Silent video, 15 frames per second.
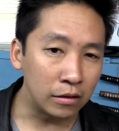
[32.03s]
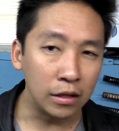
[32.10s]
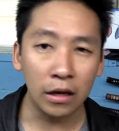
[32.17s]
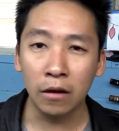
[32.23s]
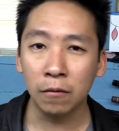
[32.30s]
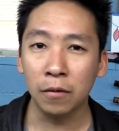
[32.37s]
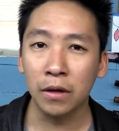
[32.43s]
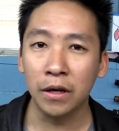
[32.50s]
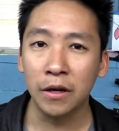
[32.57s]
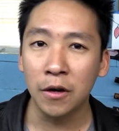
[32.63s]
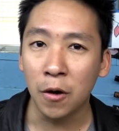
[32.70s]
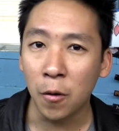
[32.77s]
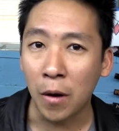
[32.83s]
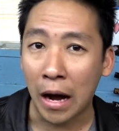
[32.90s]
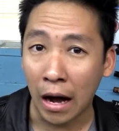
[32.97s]
didn't really
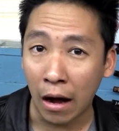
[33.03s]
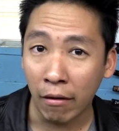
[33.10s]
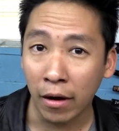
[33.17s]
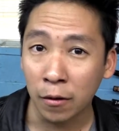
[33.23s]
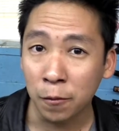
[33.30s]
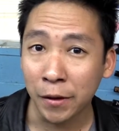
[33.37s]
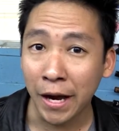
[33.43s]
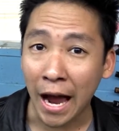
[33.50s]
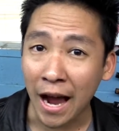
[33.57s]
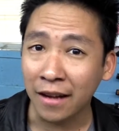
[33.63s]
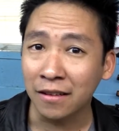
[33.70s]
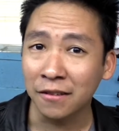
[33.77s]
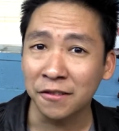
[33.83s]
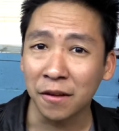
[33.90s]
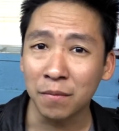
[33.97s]
know how I'd
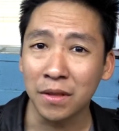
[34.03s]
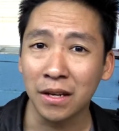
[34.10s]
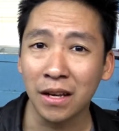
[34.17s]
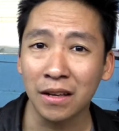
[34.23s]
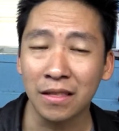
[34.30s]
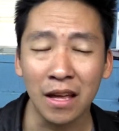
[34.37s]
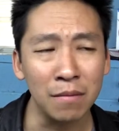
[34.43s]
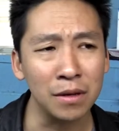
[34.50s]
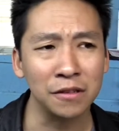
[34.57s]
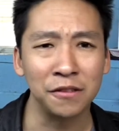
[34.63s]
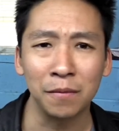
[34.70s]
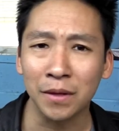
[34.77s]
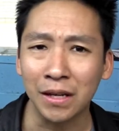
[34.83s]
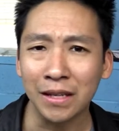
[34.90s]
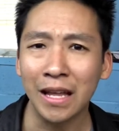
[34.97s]
react to something like that because
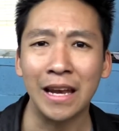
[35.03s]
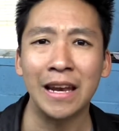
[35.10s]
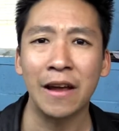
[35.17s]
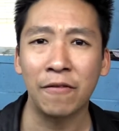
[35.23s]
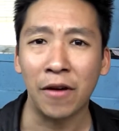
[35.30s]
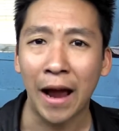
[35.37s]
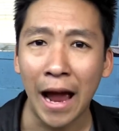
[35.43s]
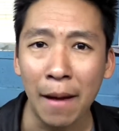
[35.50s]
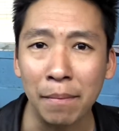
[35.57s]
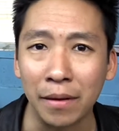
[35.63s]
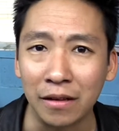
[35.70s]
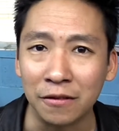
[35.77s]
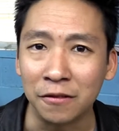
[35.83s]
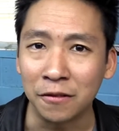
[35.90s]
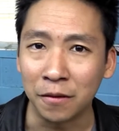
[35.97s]
something like that never
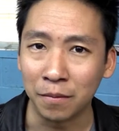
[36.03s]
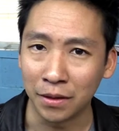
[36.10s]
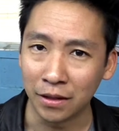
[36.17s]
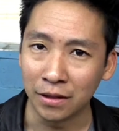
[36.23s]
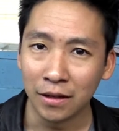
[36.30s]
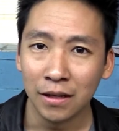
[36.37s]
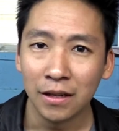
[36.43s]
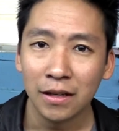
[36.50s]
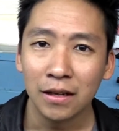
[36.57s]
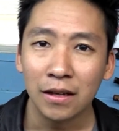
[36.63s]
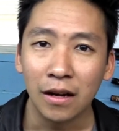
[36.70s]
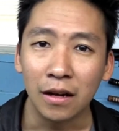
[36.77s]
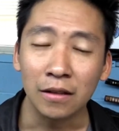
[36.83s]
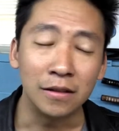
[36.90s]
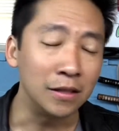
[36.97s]
happens to me
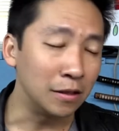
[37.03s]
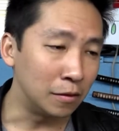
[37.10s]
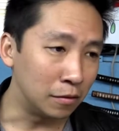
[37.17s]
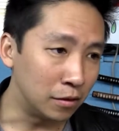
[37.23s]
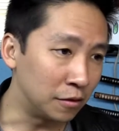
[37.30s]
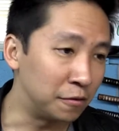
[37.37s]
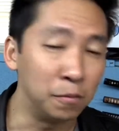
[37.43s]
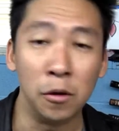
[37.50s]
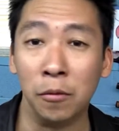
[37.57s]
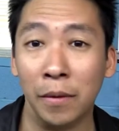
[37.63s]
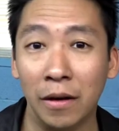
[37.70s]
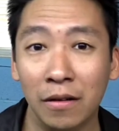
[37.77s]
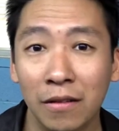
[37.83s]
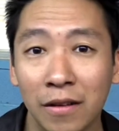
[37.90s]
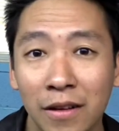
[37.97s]
until this
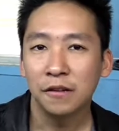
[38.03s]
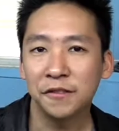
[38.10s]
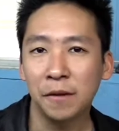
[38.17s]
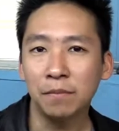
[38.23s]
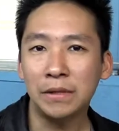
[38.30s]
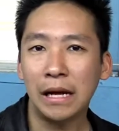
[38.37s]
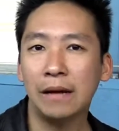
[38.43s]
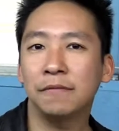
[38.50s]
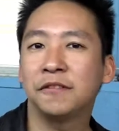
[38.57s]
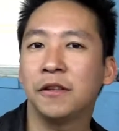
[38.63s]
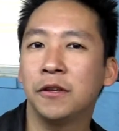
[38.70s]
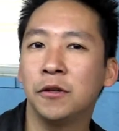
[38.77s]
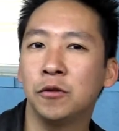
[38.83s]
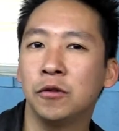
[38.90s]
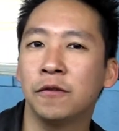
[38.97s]
moment. Sometimes
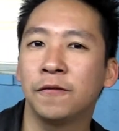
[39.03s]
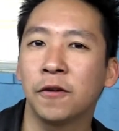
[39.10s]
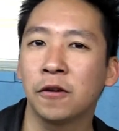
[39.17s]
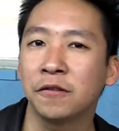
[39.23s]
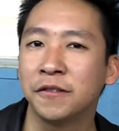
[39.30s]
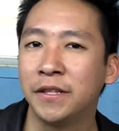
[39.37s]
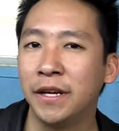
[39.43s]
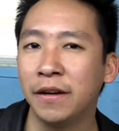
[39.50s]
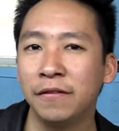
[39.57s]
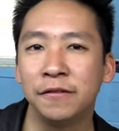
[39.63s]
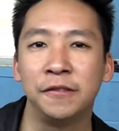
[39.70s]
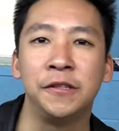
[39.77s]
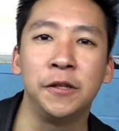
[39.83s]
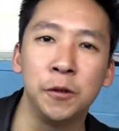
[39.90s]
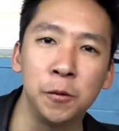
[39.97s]
the universe
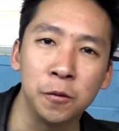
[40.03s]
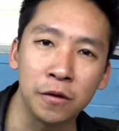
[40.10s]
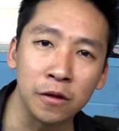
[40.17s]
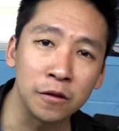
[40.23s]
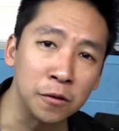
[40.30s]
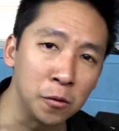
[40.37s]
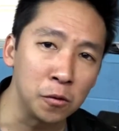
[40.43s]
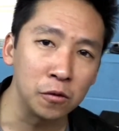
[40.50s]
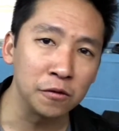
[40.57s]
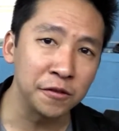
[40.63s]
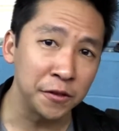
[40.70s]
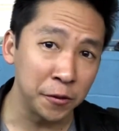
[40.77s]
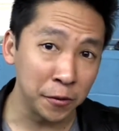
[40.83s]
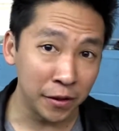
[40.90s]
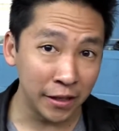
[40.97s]
gives you the
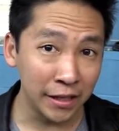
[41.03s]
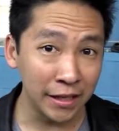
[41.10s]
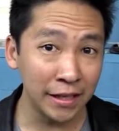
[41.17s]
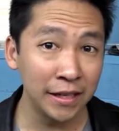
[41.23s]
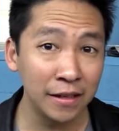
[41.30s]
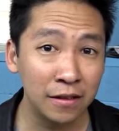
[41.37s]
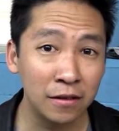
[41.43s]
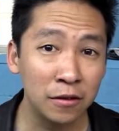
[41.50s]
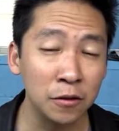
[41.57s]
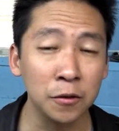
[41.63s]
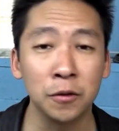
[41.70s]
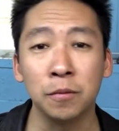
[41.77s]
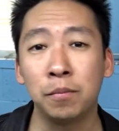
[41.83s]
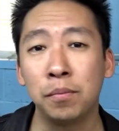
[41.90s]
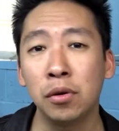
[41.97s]
tools you need
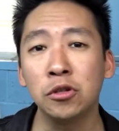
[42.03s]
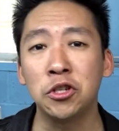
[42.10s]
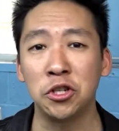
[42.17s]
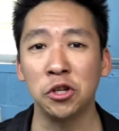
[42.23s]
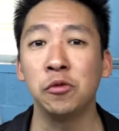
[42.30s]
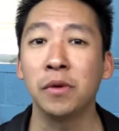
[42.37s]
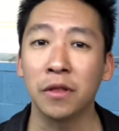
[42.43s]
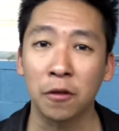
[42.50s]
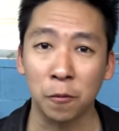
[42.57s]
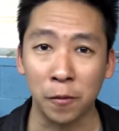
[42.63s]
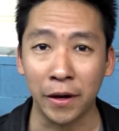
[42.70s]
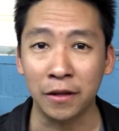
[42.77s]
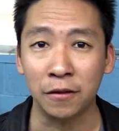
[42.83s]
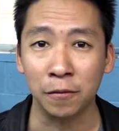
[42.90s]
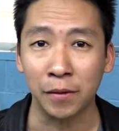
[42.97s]
to push you in the
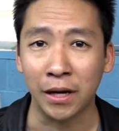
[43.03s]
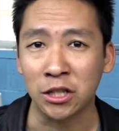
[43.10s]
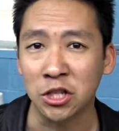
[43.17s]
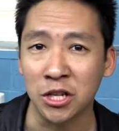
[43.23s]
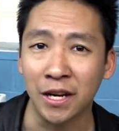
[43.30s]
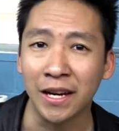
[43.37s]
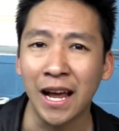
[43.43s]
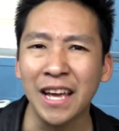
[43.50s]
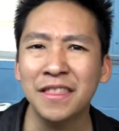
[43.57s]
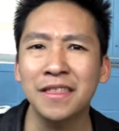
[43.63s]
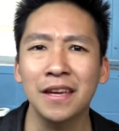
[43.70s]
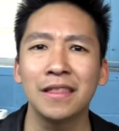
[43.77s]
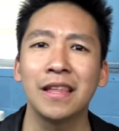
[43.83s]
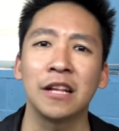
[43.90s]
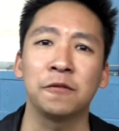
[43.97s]
right direction, and I
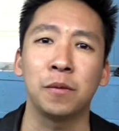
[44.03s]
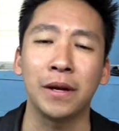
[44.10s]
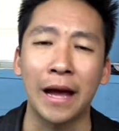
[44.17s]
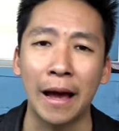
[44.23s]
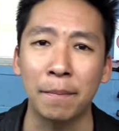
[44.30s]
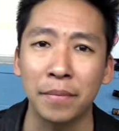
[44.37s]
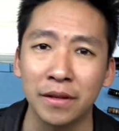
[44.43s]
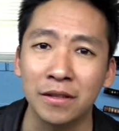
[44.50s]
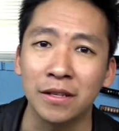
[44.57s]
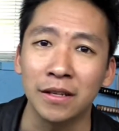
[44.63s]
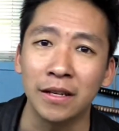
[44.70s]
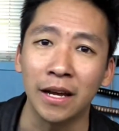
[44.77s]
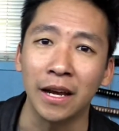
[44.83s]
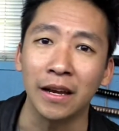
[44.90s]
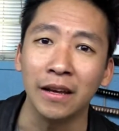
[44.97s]
think that's what happened
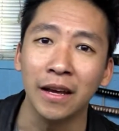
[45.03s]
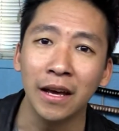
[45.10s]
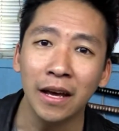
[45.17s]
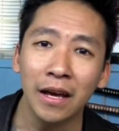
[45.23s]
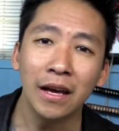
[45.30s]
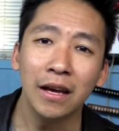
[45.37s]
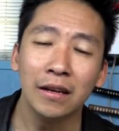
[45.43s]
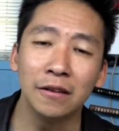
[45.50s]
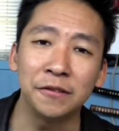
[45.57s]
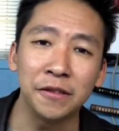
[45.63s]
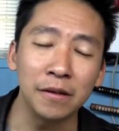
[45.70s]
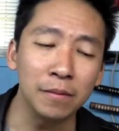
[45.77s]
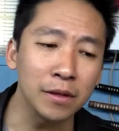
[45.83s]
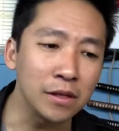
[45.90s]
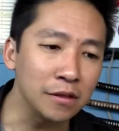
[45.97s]
today. You
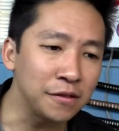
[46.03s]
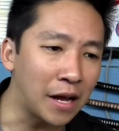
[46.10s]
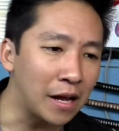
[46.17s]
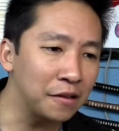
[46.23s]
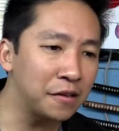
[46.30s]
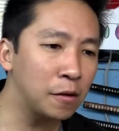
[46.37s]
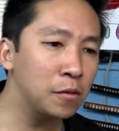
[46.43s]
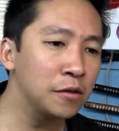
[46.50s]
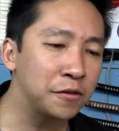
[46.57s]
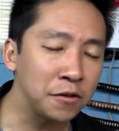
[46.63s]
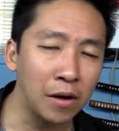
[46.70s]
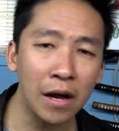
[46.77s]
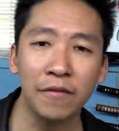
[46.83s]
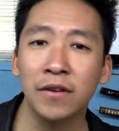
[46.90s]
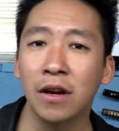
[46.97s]
see, because as I was
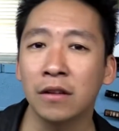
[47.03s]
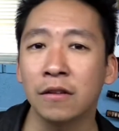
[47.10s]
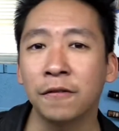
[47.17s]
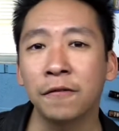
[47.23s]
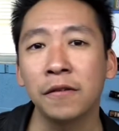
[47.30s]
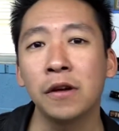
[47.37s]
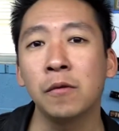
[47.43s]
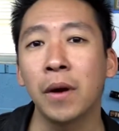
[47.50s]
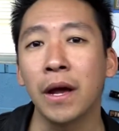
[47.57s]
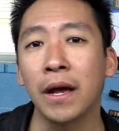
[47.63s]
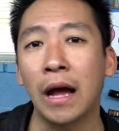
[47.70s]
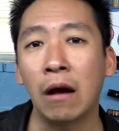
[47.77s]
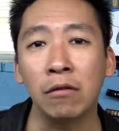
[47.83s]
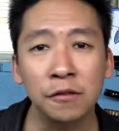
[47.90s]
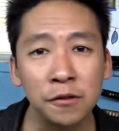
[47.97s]
driving on the
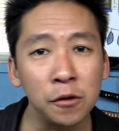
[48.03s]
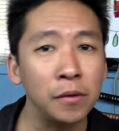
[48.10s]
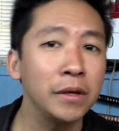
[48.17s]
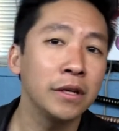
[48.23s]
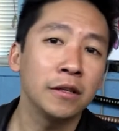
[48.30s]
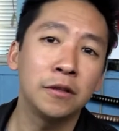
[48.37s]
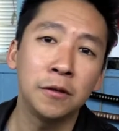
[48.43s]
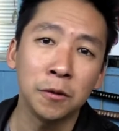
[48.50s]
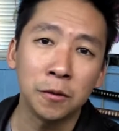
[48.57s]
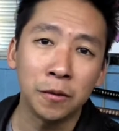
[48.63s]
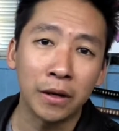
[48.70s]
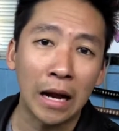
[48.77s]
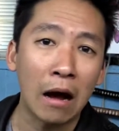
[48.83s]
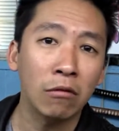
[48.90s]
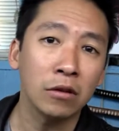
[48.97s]
freeway, I was going to
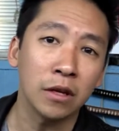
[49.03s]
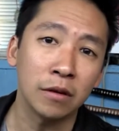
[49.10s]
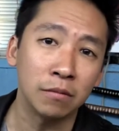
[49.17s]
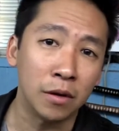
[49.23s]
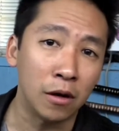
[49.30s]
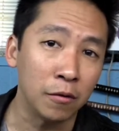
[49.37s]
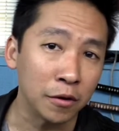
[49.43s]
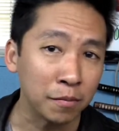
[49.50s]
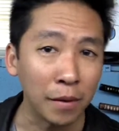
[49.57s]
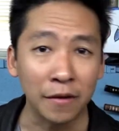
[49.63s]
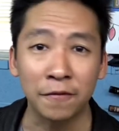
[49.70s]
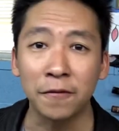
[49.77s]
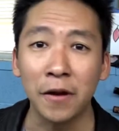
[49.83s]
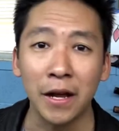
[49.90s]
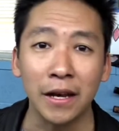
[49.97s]
an outlet mall with my
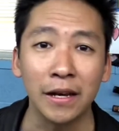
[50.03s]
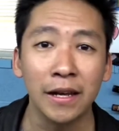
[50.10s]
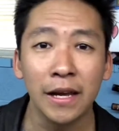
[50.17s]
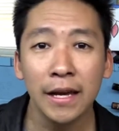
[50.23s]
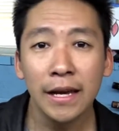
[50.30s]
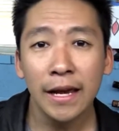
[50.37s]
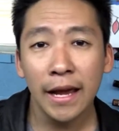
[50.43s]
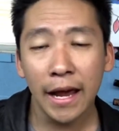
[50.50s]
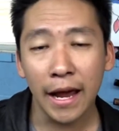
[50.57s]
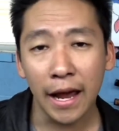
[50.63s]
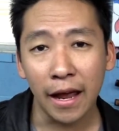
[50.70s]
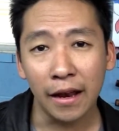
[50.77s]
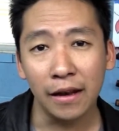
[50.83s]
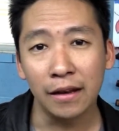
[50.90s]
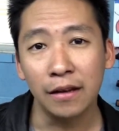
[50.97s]
friend,
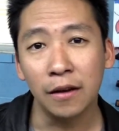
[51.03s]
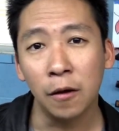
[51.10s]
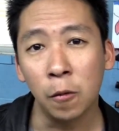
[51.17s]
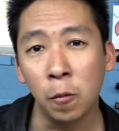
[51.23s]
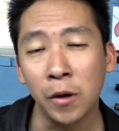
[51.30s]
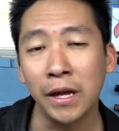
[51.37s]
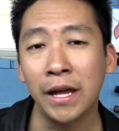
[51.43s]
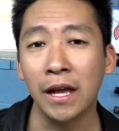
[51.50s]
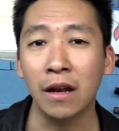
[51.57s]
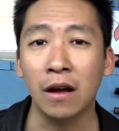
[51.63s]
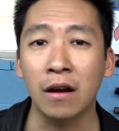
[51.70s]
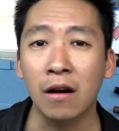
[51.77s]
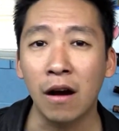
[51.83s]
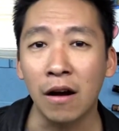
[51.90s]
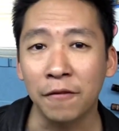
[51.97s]
and we hit
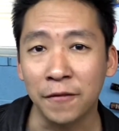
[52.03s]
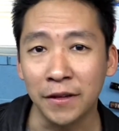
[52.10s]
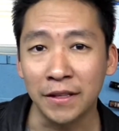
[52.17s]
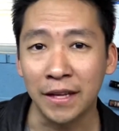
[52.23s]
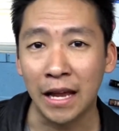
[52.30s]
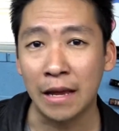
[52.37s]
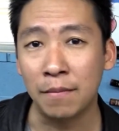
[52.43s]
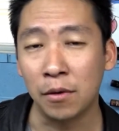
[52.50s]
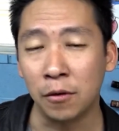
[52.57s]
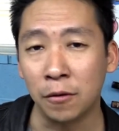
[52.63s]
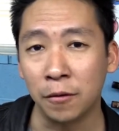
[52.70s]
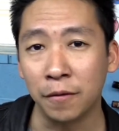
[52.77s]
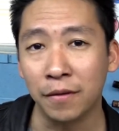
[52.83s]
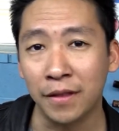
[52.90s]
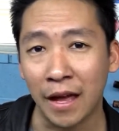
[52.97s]
a coffee
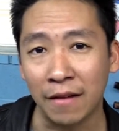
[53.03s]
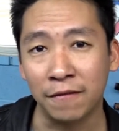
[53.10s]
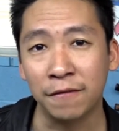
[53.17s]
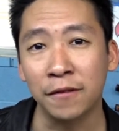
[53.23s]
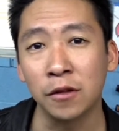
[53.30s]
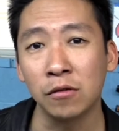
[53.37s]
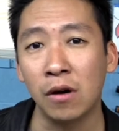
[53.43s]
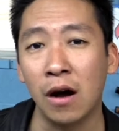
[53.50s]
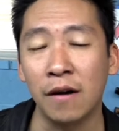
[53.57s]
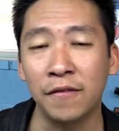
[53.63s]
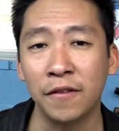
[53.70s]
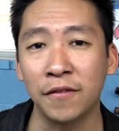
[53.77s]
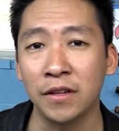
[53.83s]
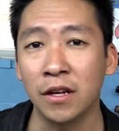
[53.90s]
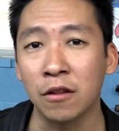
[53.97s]
table that flew
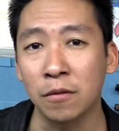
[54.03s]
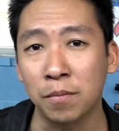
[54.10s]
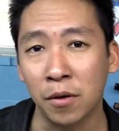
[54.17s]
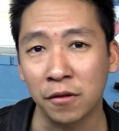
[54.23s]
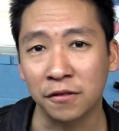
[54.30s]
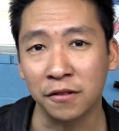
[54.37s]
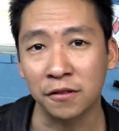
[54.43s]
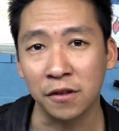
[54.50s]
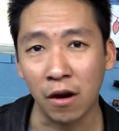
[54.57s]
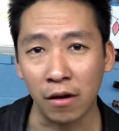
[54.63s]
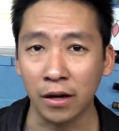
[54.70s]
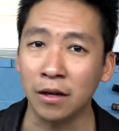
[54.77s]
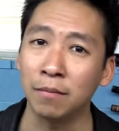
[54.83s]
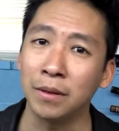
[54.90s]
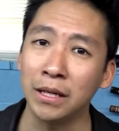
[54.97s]
off of another person's car
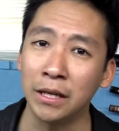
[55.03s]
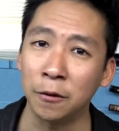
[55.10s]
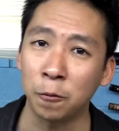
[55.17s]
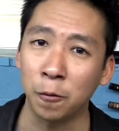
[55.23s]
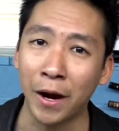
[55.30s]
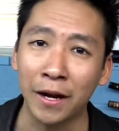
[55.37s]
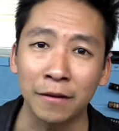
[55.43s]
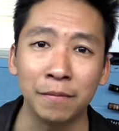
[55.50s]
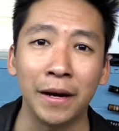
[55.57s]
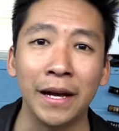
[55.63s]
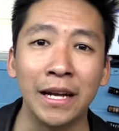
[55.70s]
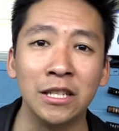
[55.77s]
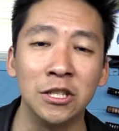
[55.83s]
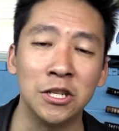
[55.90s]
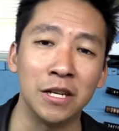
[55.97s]
and completely wrecked my
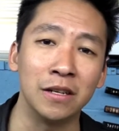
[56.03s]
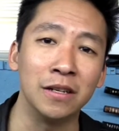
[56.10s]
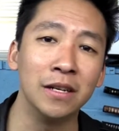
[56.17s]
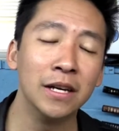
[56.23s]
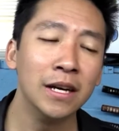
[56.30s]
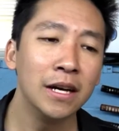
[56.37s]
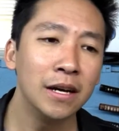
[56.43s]
engine.